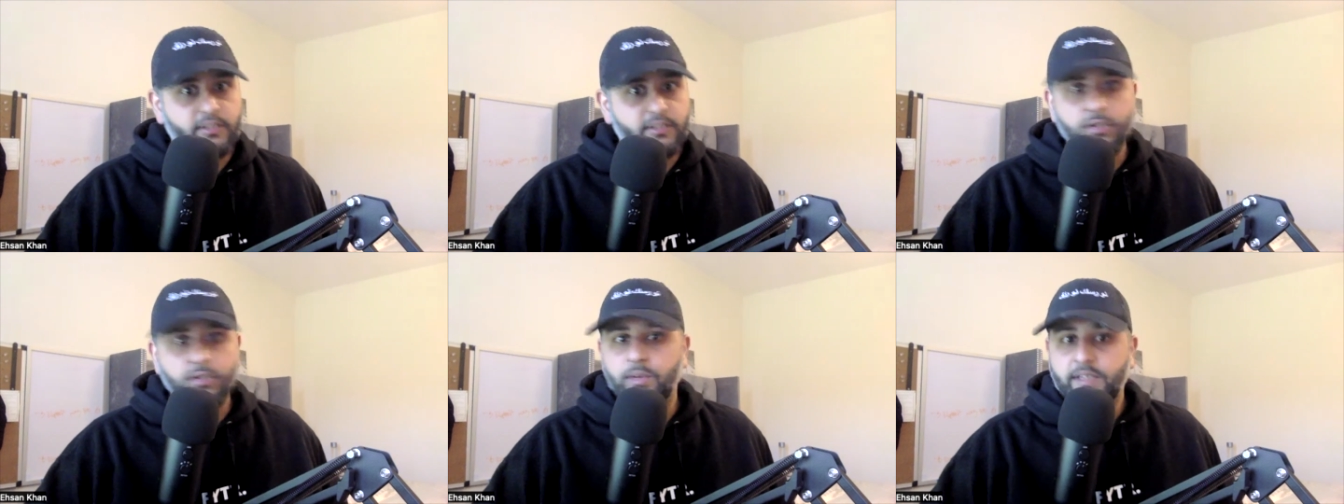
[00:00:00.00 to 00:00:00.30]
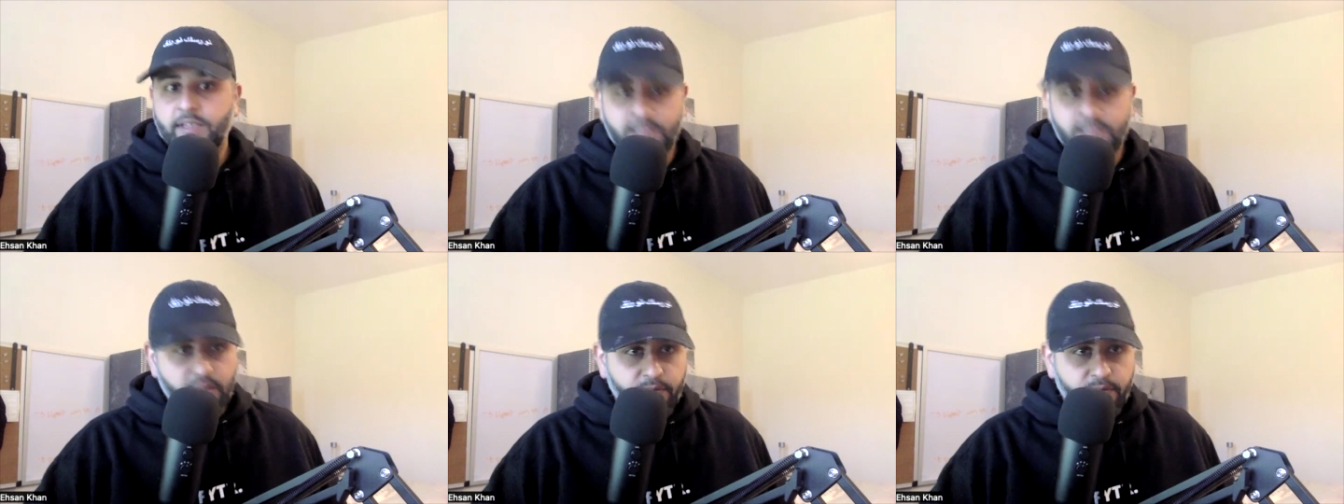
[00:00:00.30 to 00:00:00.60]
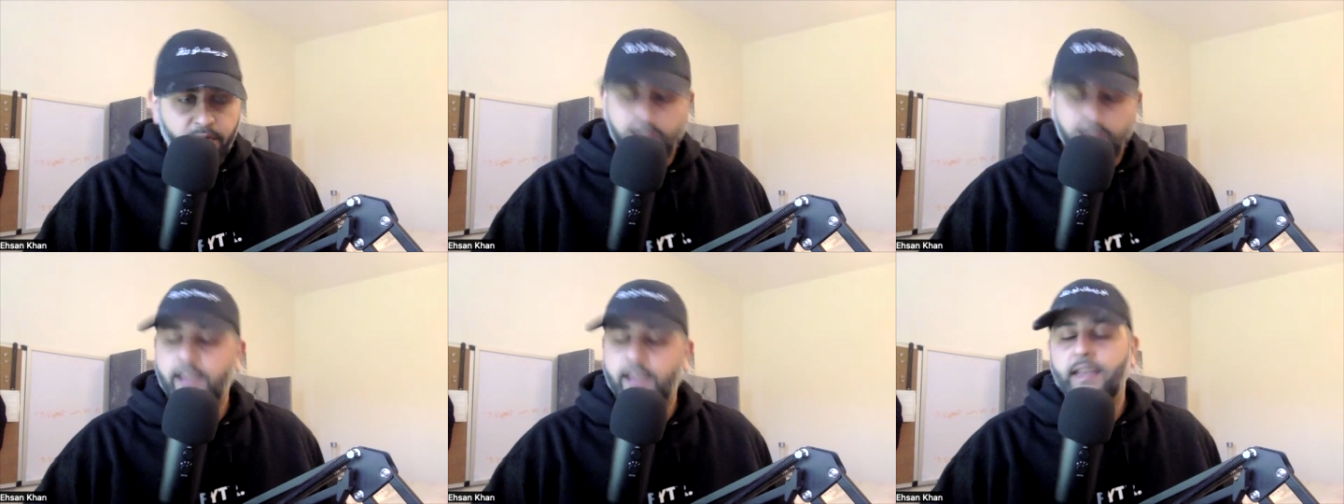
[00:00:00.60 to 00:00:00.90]
do you want to see them
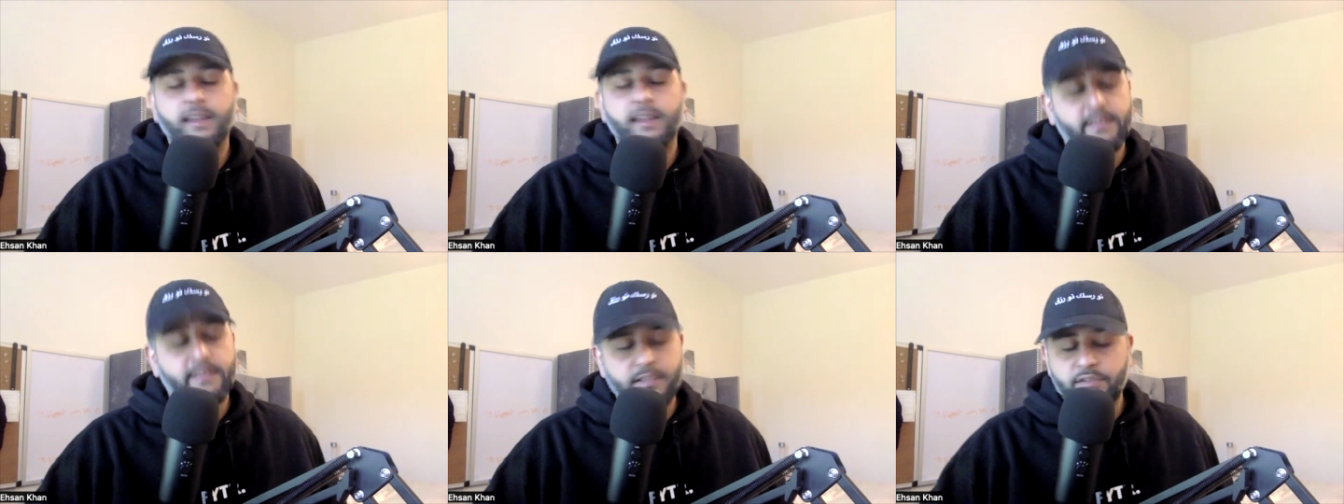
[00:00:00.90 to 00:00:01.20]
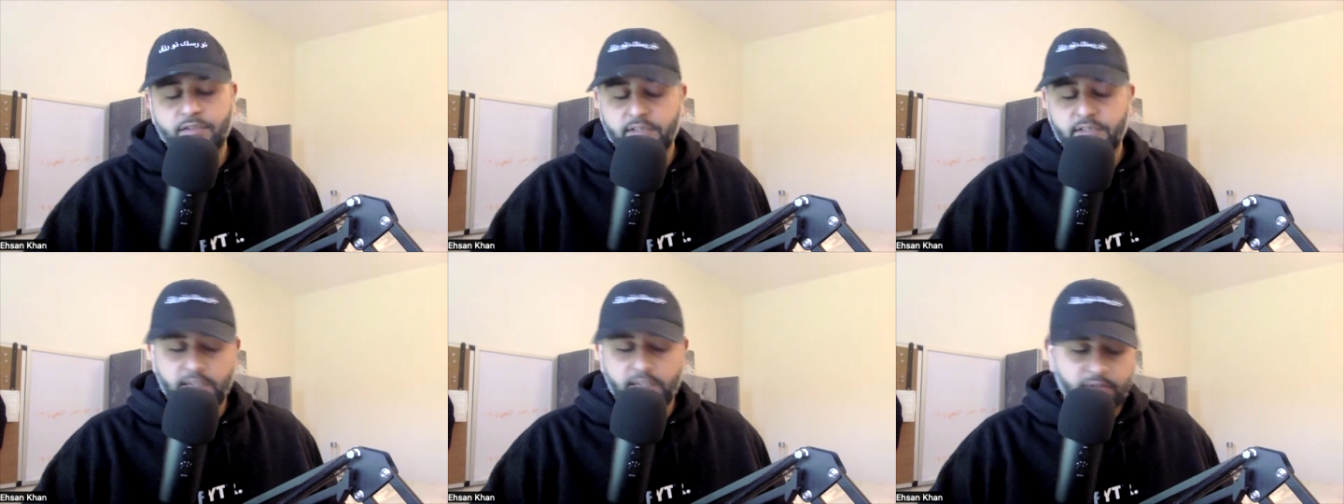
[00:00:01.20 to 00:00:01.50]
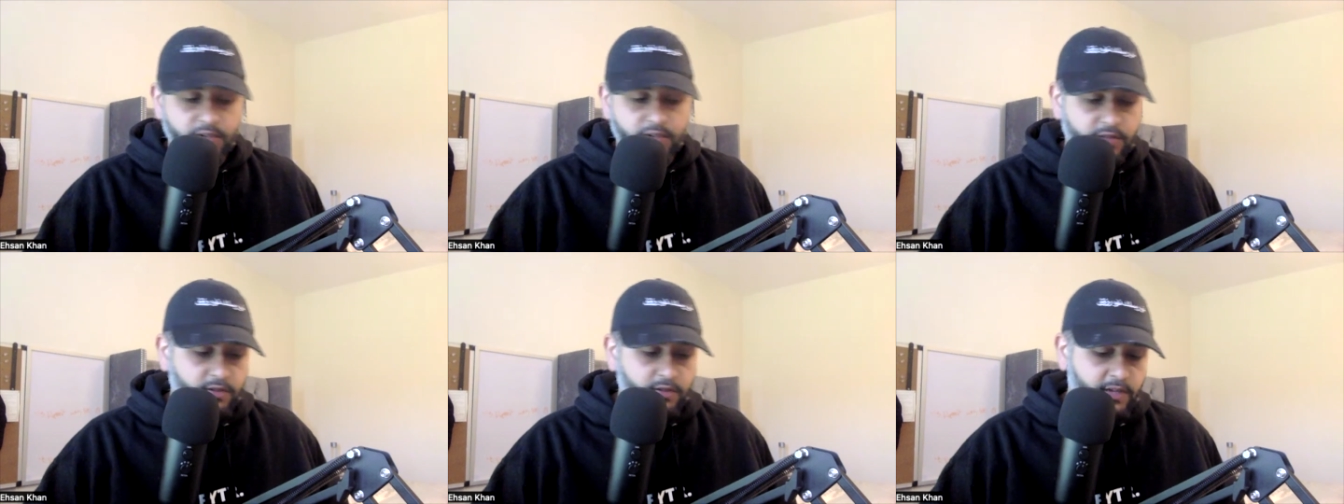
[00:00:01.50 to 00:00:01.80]
fight again, etc.,
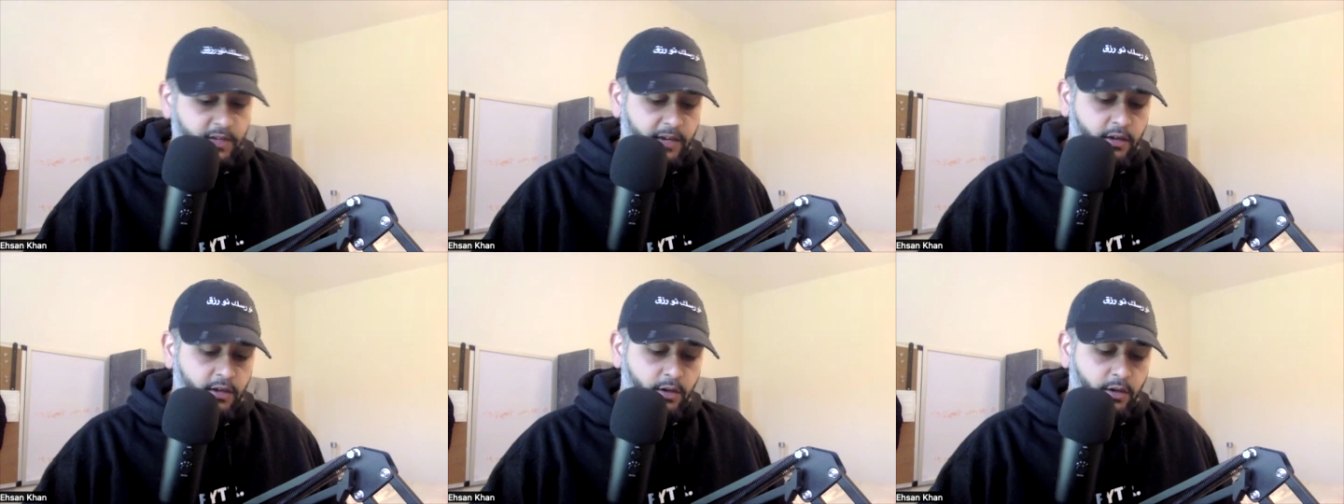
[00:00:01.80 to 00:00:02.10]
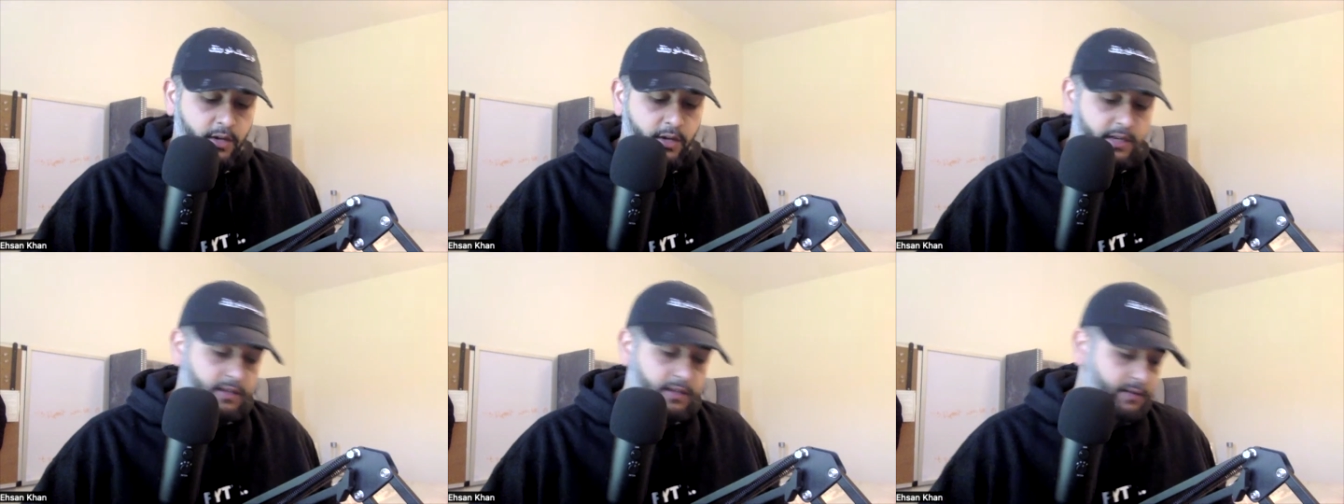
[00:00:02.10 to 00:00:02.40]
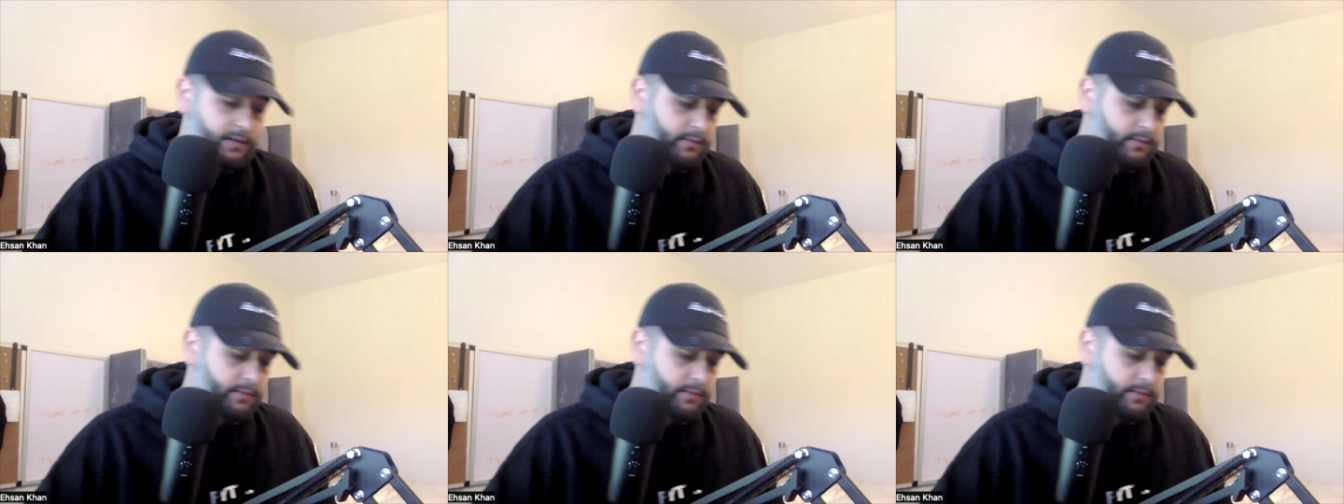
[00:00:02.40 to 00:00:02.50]
etc. So yeah, go ahead.